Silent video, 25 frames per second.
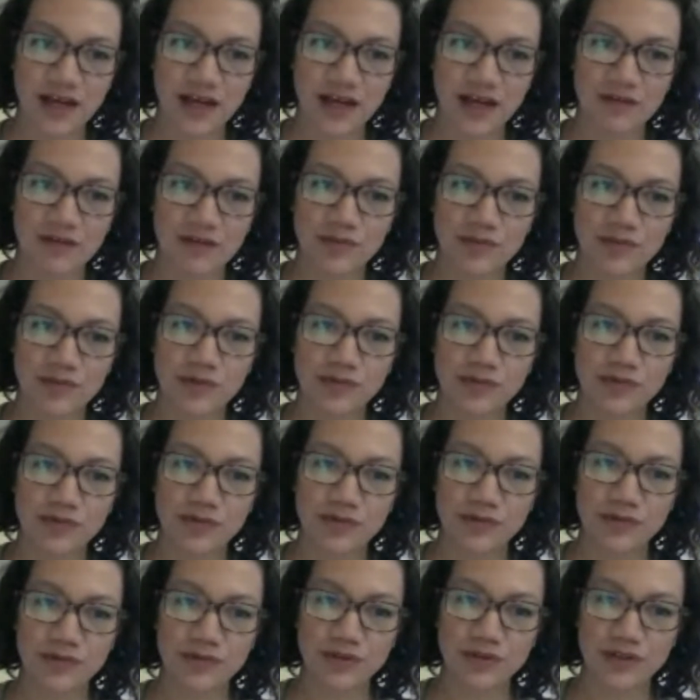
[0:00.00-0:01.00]
from the
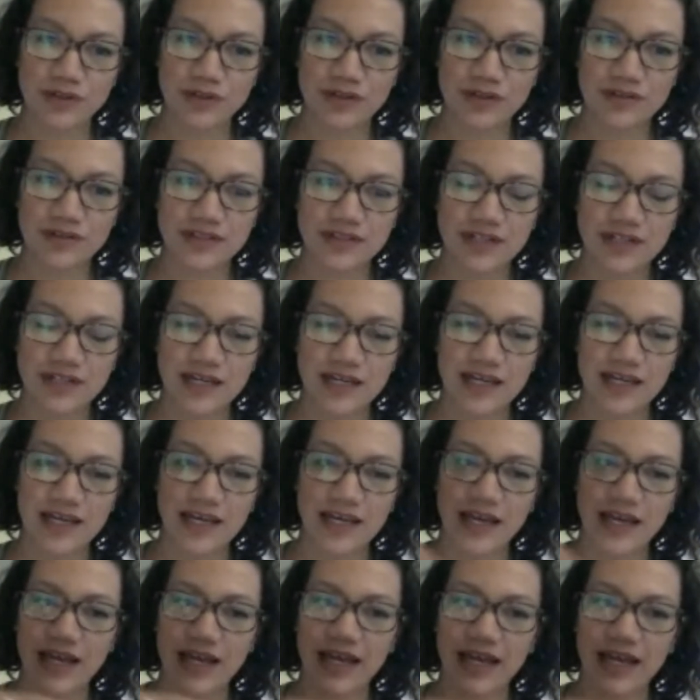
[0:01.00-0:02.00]
ruler,
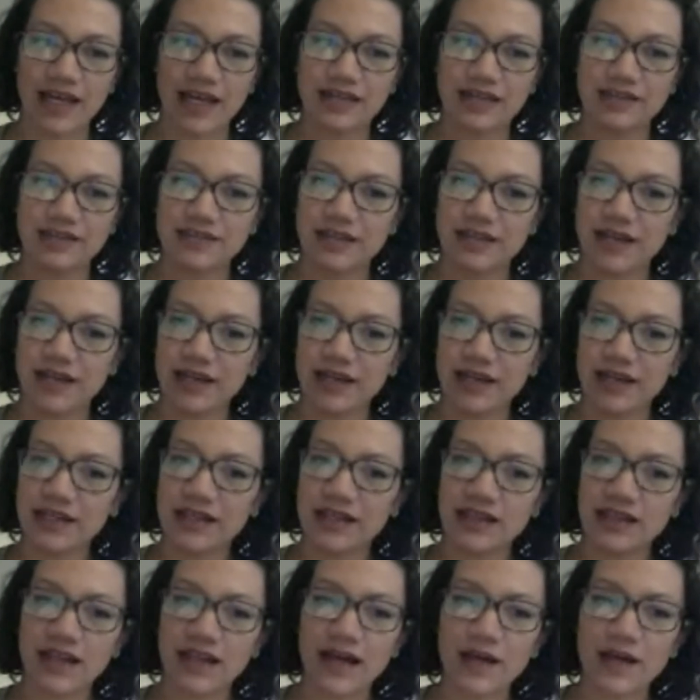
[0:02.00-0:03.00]
and
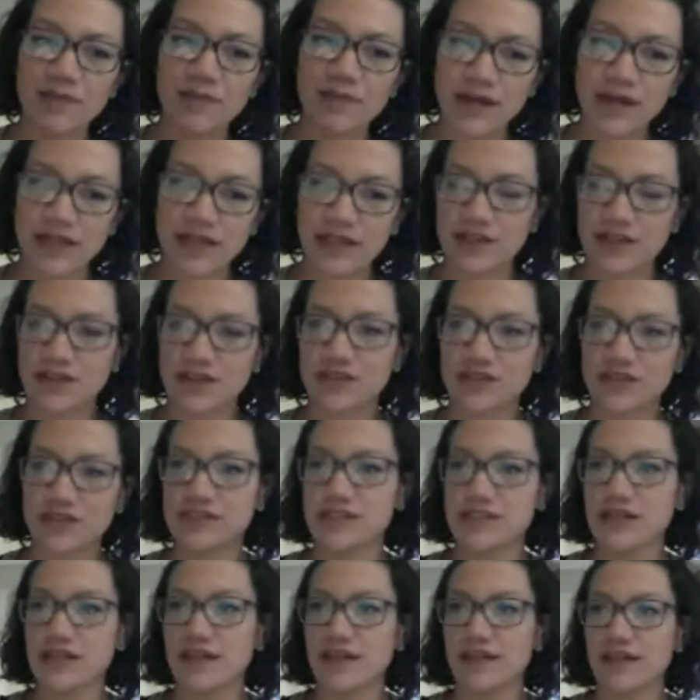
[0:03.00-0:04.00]
align my
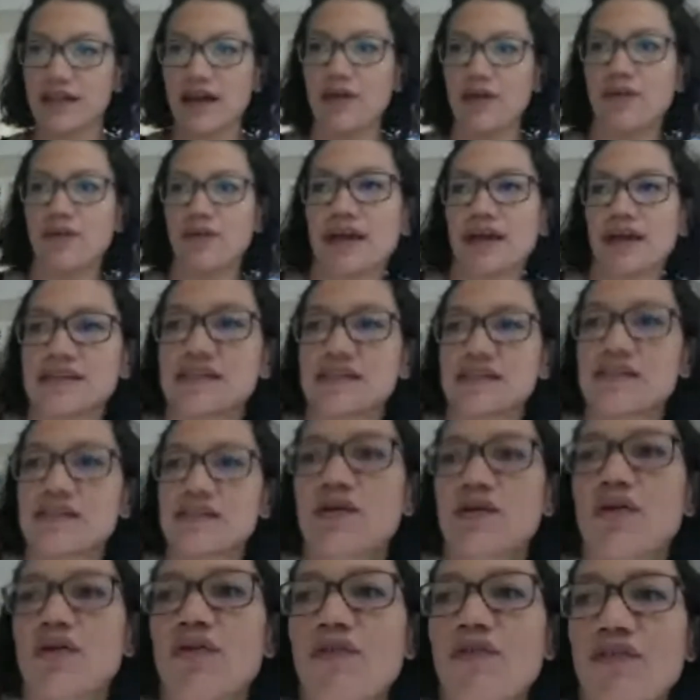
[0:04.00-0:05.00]
letters that way.
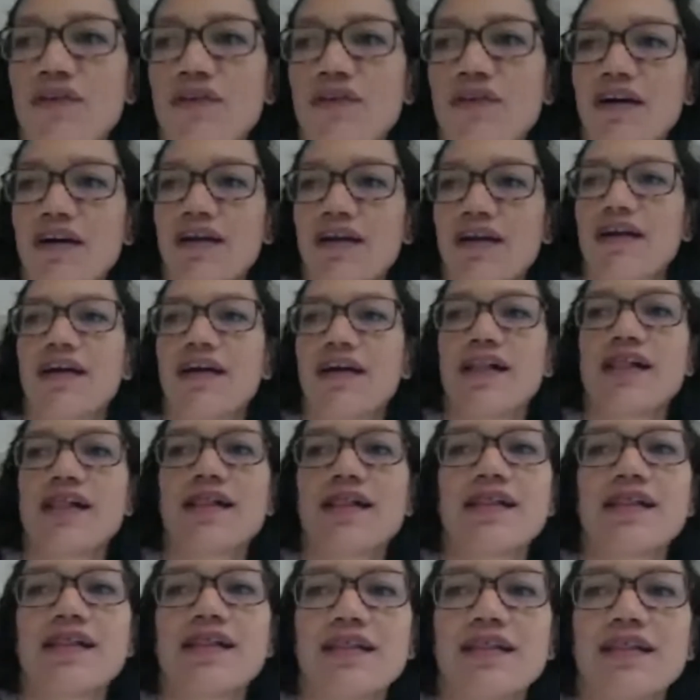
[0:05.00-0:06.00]
So
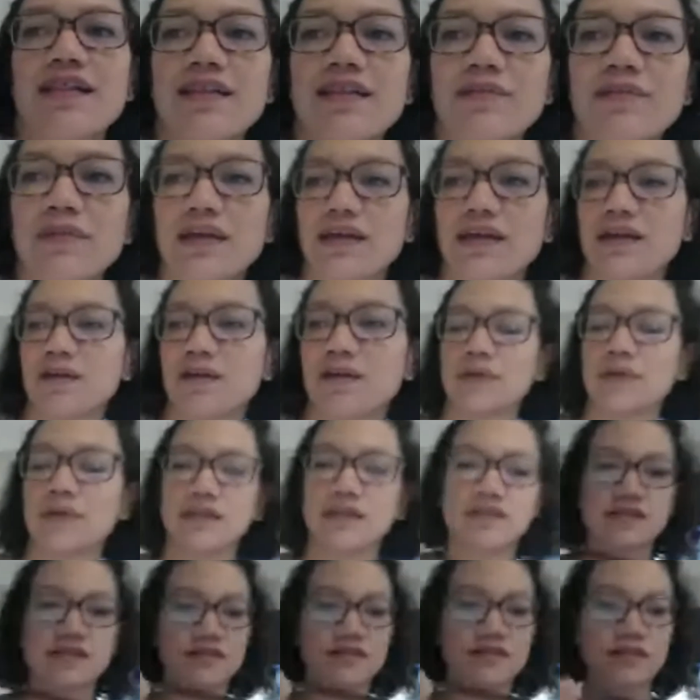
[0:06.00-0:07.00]
let me get a
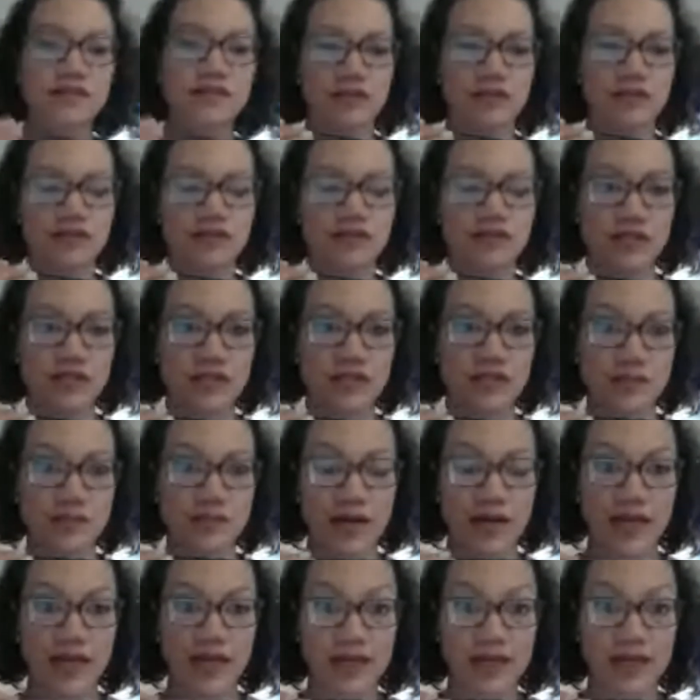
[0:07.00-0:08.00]
pencil. So if this is
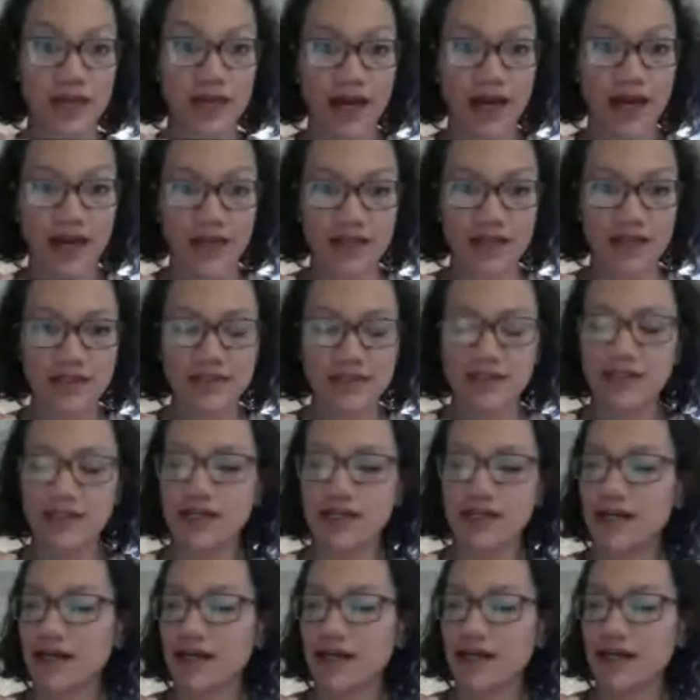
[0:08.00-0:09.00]
my guide,
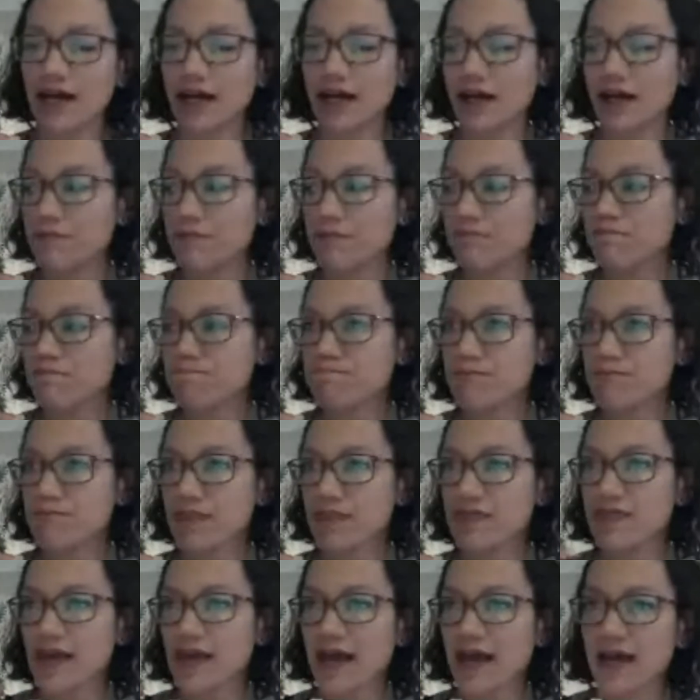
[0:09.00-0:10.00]

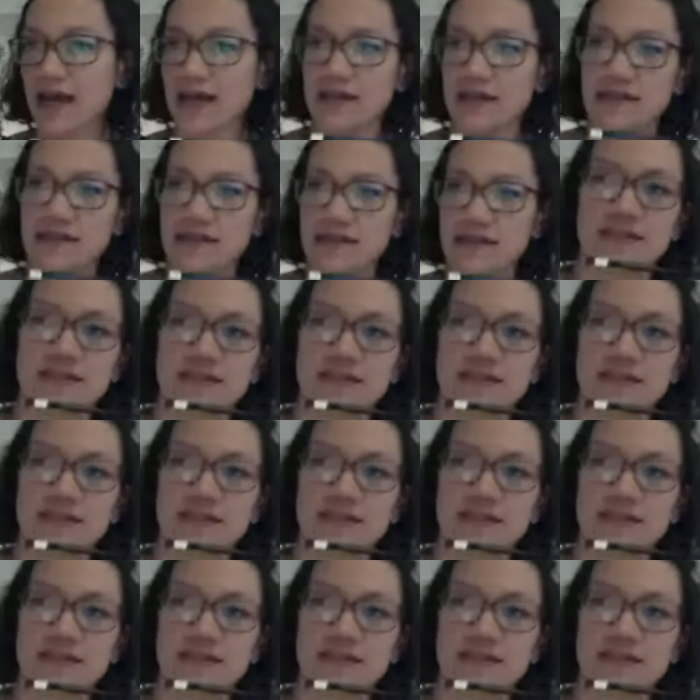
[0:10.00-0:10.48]
that